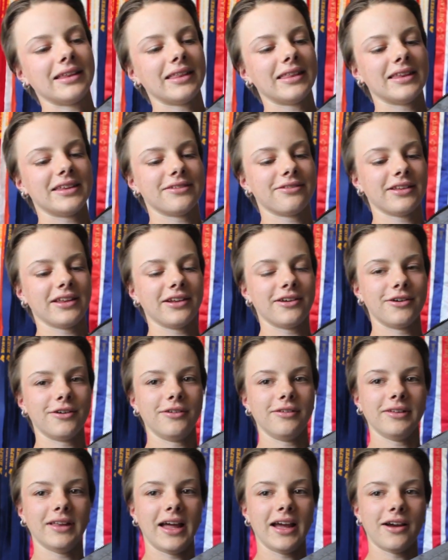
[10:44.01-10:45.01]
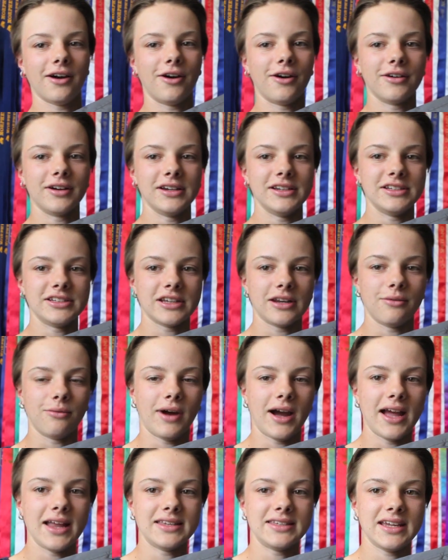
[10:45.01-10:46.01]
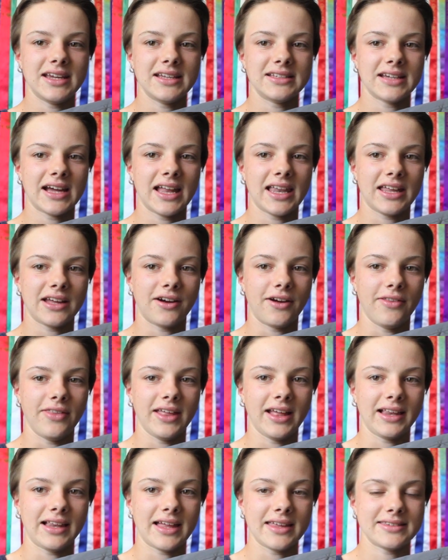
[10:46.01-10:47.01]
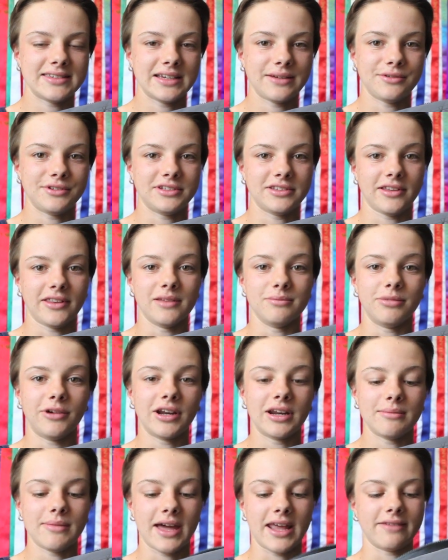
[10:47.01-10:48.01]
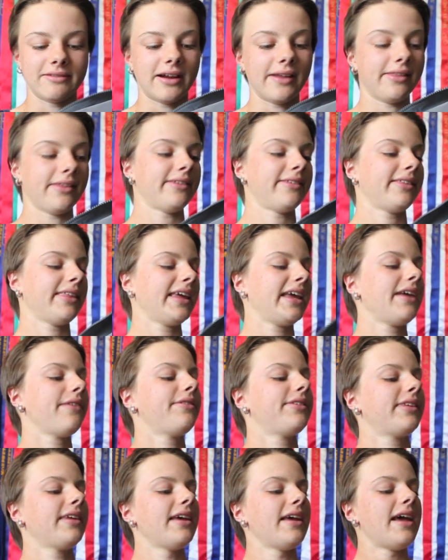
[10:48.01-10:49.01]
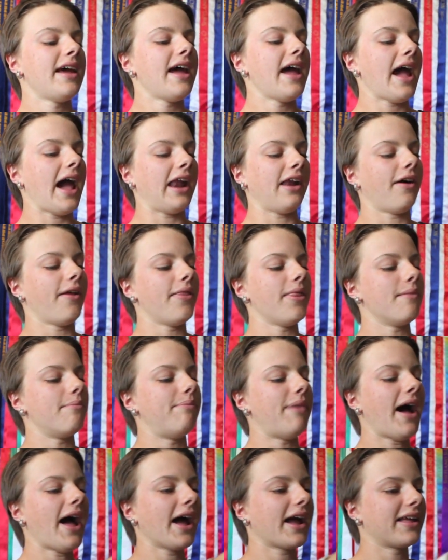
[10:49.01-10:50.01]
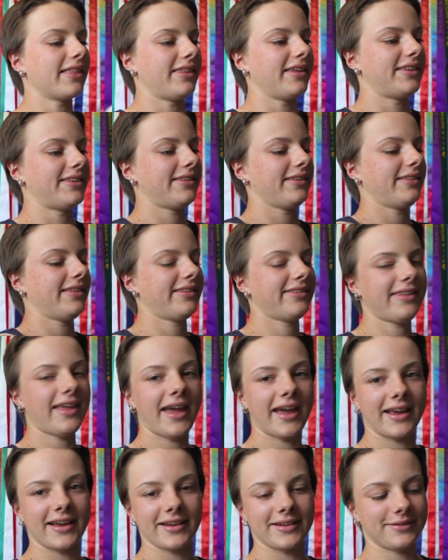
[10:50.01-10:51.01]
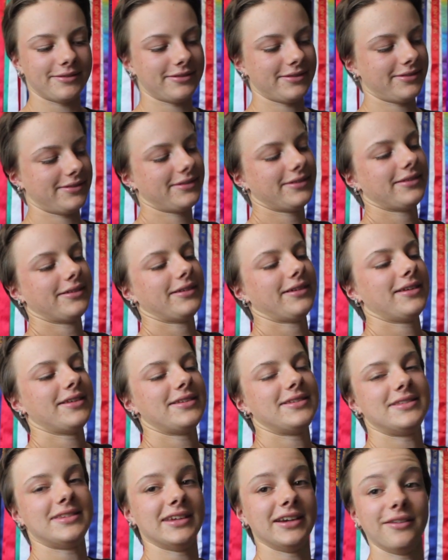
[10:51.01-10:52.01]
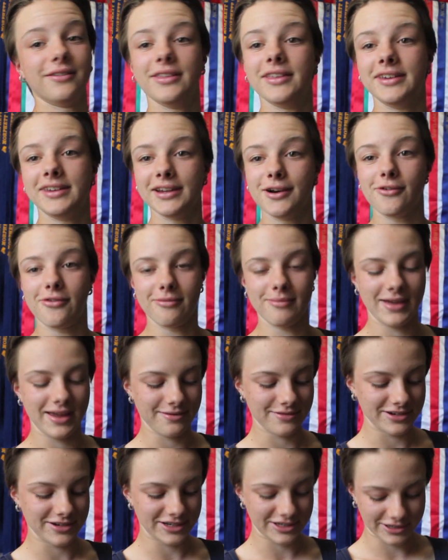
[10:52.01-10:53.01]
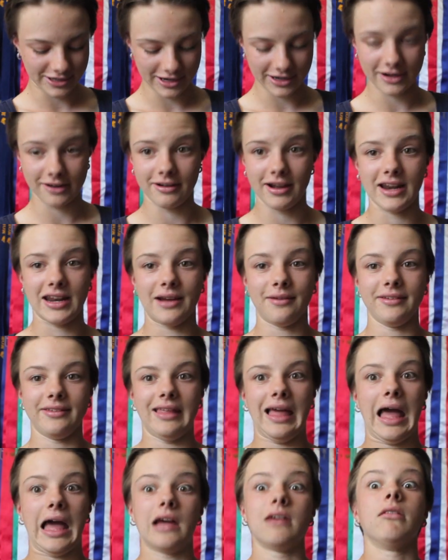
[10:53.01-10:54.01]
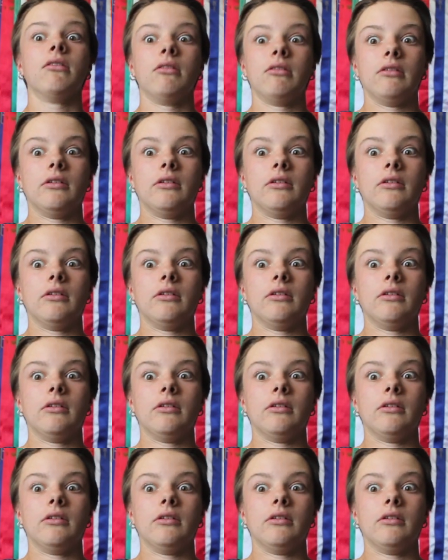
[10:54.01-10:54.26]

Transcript: this really cool like orange and white detailing on the elastic, which is on the bottom and around the sleeves, and on the back this this like sealed the deal for me. When she turned it around I was like,